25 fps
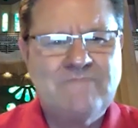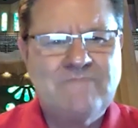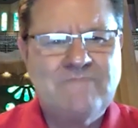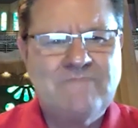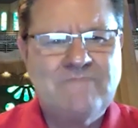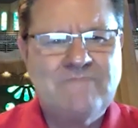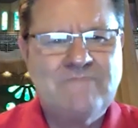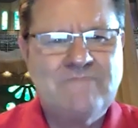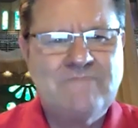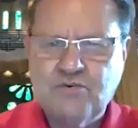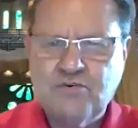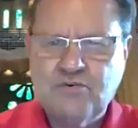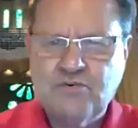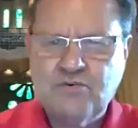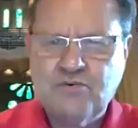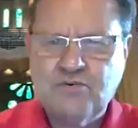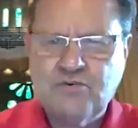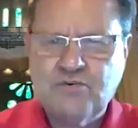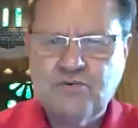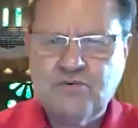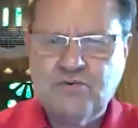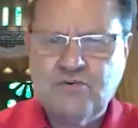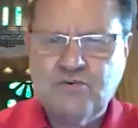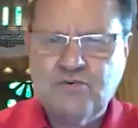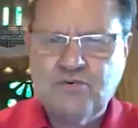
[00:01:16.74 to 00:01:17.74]
Jesus
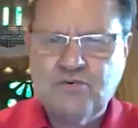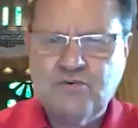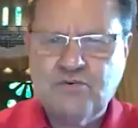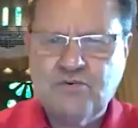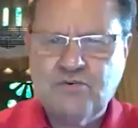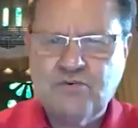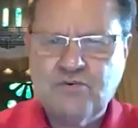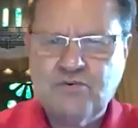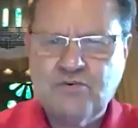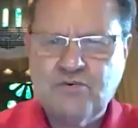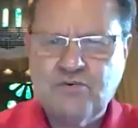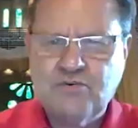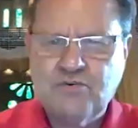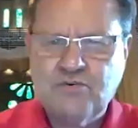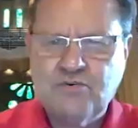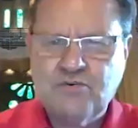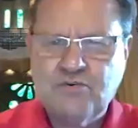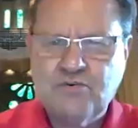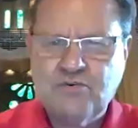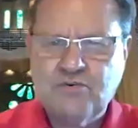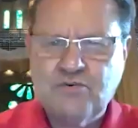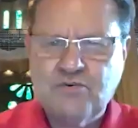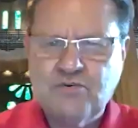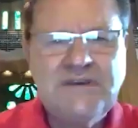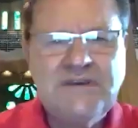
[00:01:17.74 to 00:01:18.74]
permits this, and
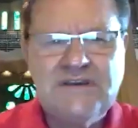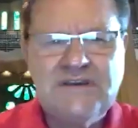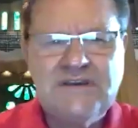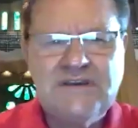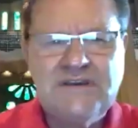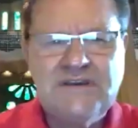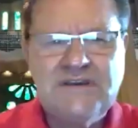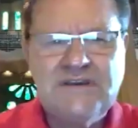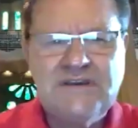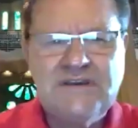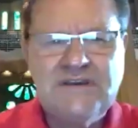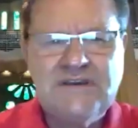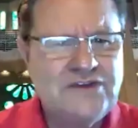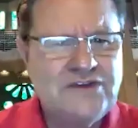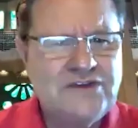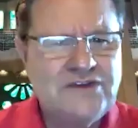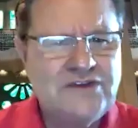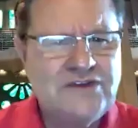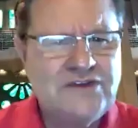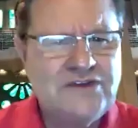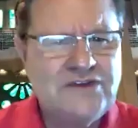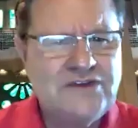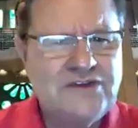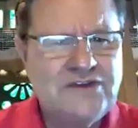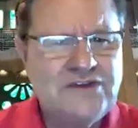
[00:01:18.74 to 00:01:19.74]
the herd of pigs
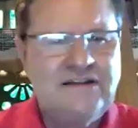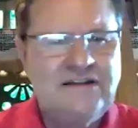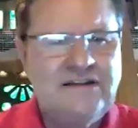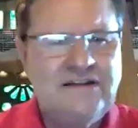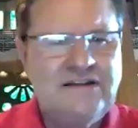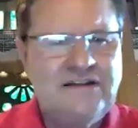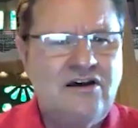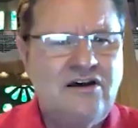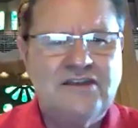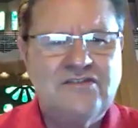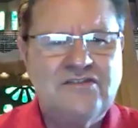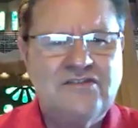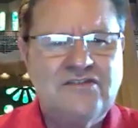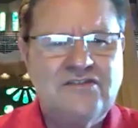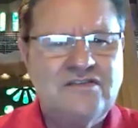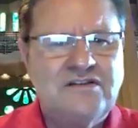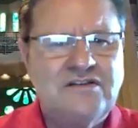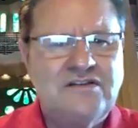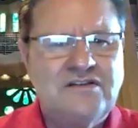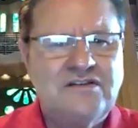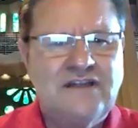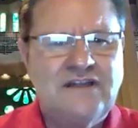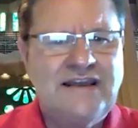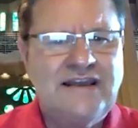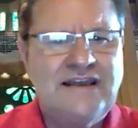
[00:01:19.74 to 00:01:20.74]
rushes headlong
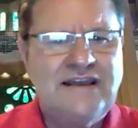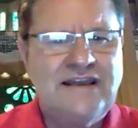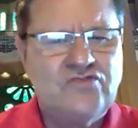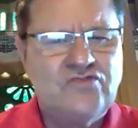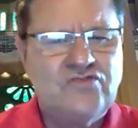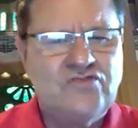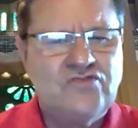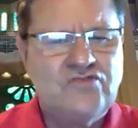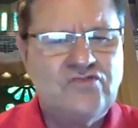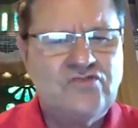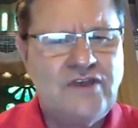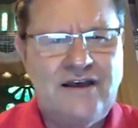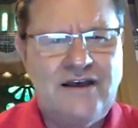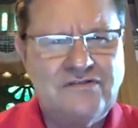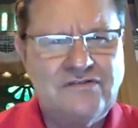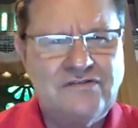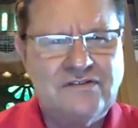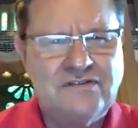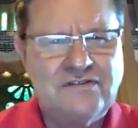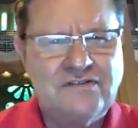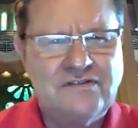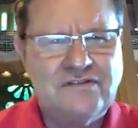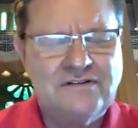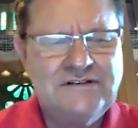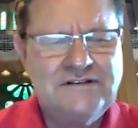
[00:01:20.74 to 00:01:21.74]
into the lake and
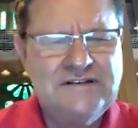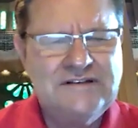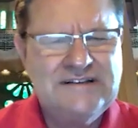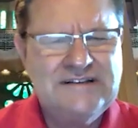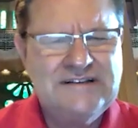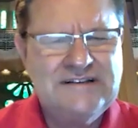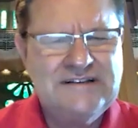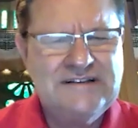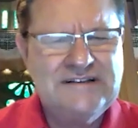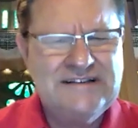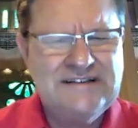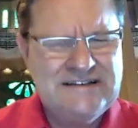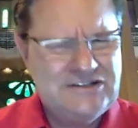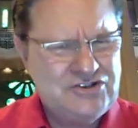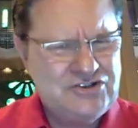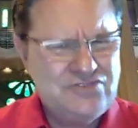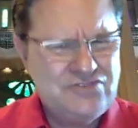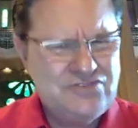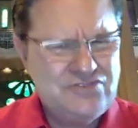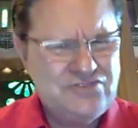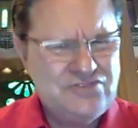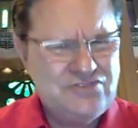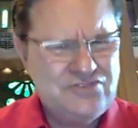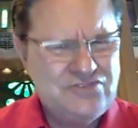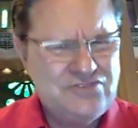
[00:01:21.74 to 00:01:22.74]
drowns.
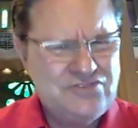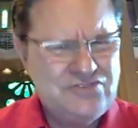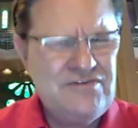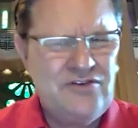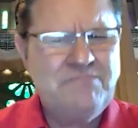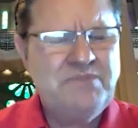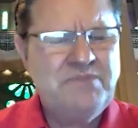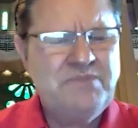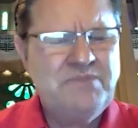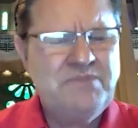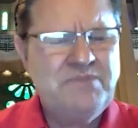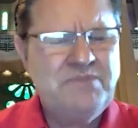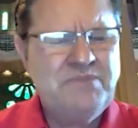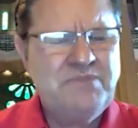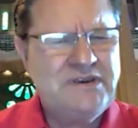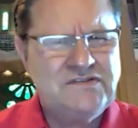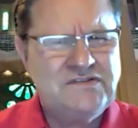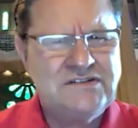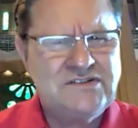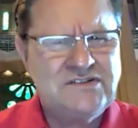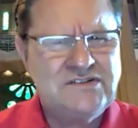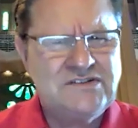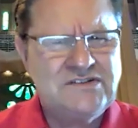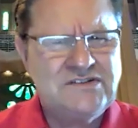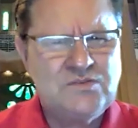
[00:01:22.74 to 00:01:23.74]
Did you know that
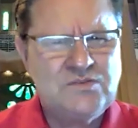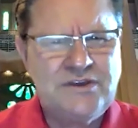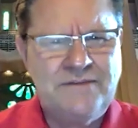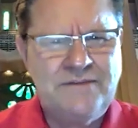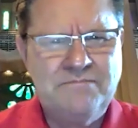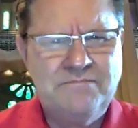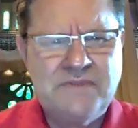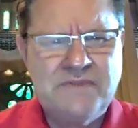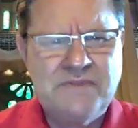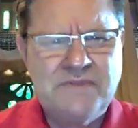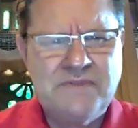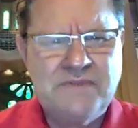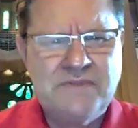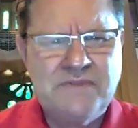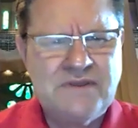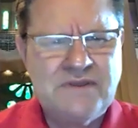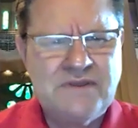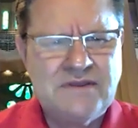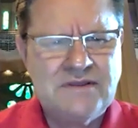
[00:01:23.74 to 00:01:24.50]
pigs can swim?